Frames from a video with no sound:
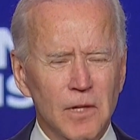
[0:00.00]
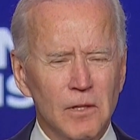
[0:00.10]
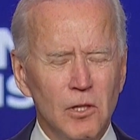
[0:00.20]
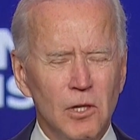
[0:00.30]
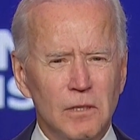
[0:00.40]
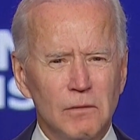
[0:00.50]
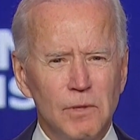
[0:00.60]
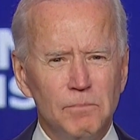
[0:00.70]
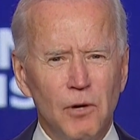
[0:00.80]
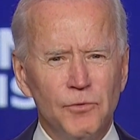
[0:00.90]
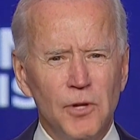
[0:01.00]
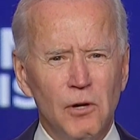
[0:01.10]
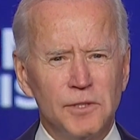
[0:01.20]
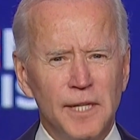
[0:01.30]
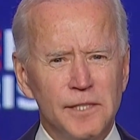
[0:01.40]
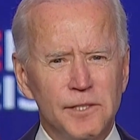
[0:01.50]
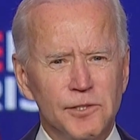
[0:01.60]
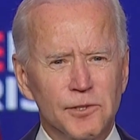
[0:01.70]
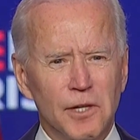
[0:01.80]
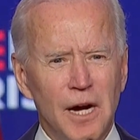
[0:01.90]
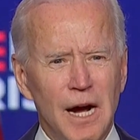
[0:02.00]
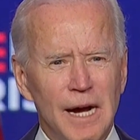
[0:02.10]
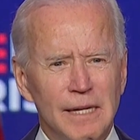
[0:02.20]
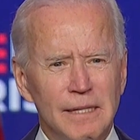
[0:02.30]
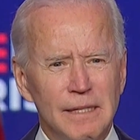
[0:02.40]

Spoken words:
Look, we both know tensions are high.